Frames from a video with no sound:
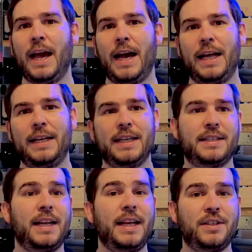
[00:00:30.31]
and
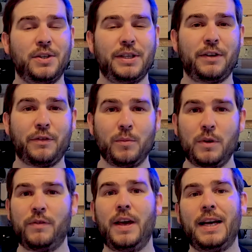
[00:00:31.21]
today's no different
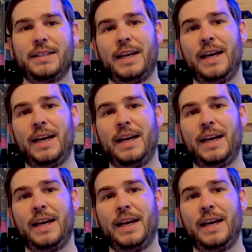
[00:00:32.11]
with that.